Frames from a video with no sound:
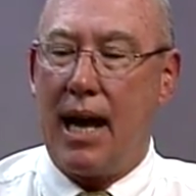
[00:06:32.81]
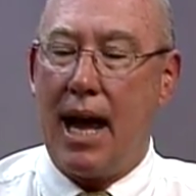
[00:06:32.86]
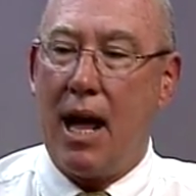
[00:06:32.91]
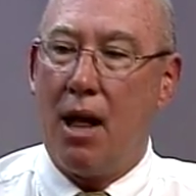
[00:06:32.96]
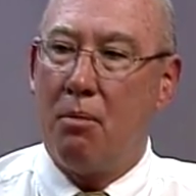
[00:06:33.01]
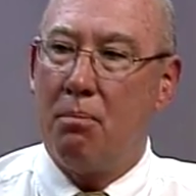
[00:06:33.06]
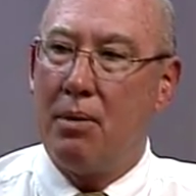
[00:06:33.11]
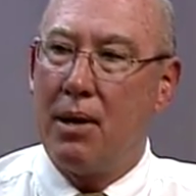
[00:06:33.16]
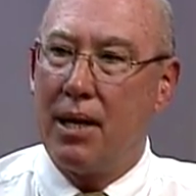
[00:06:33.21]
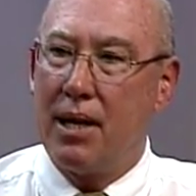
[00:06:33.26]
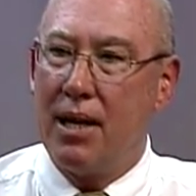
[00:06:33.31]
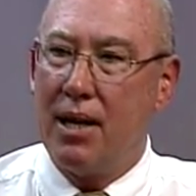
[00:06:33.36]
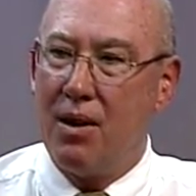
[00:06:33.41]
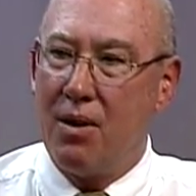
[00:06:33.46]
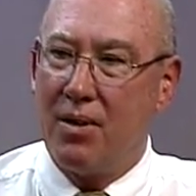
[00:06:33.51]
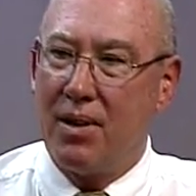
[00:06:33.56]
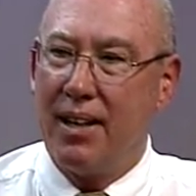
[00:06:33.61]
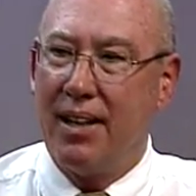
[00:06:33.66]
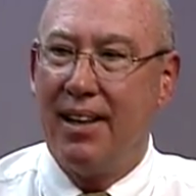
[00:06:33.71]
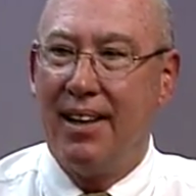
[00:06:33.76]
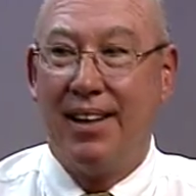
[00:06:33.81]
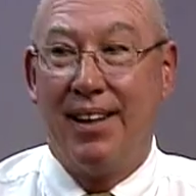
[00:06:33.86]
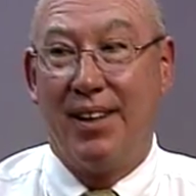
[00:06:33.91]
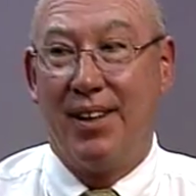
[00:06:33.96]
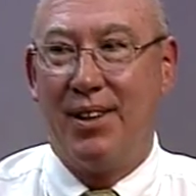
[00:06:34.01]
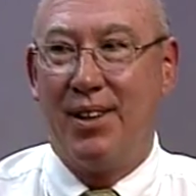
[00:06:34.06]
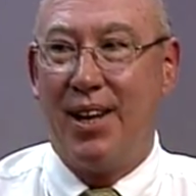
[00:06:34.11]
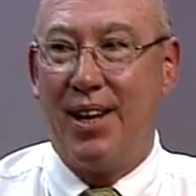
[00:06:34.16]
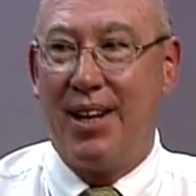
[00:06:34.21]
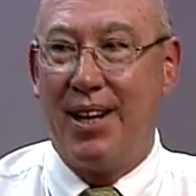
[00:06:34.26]
Al Piccioni,
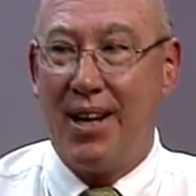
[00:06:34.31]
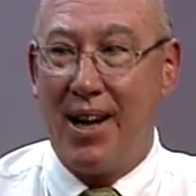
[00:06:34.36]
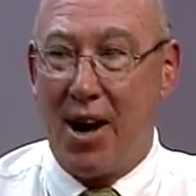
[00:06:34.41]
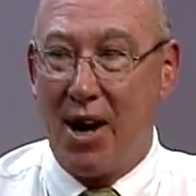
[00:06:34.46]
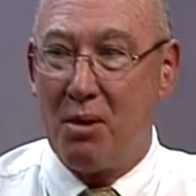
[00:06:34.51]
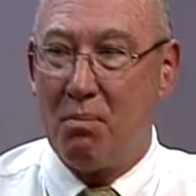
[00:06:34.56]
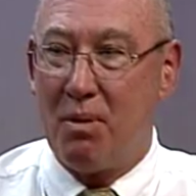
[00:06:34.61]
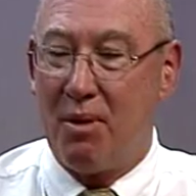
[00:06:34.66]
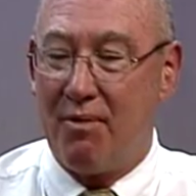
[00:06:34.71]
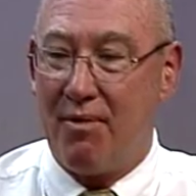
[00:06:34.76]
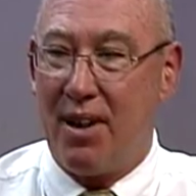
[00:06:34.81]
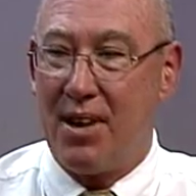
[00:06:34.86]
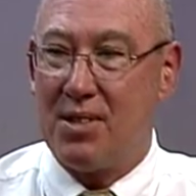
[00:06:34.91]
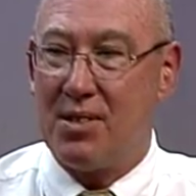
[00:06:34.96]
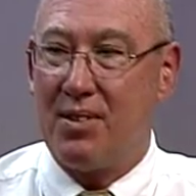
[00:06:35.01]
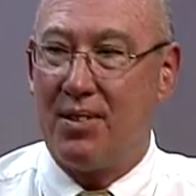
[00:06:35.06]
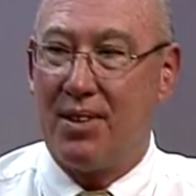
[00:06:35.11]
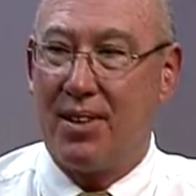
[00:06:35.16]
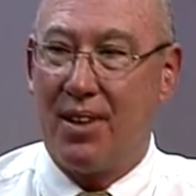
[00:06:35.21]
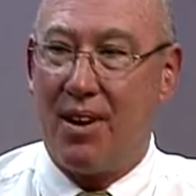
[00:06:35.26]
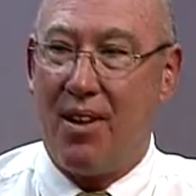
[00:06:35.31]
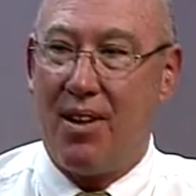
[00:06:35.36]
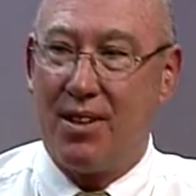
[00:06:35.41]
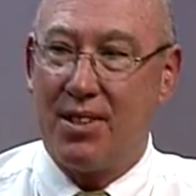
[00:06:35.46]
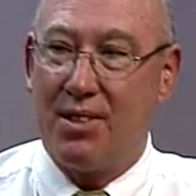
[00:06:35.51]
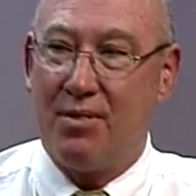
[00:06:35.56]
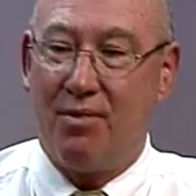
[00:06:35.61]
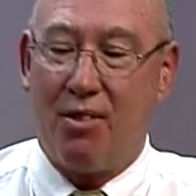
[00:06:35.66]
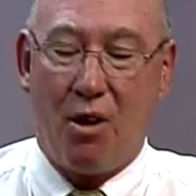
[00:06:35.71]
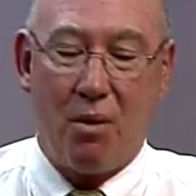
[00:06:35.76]
then a young professor in the
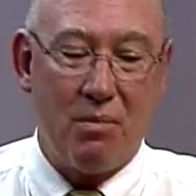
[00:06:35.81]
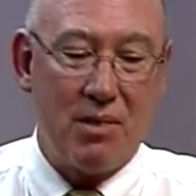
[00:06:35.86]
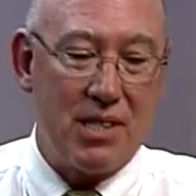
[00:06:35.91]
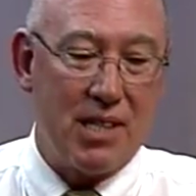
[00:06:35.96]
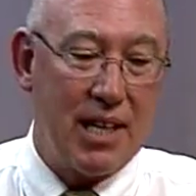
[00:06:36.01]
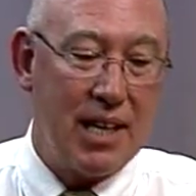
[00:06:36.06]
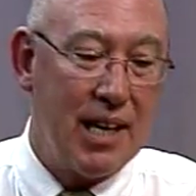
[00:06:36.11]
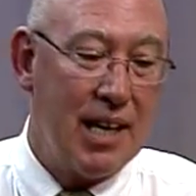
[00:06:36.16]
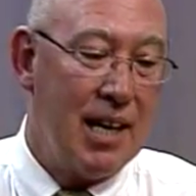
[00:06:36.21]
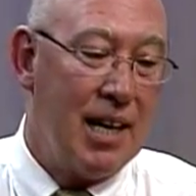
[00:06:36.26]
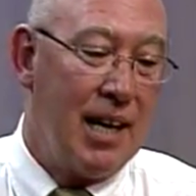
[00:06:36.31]
College of Pharmacy,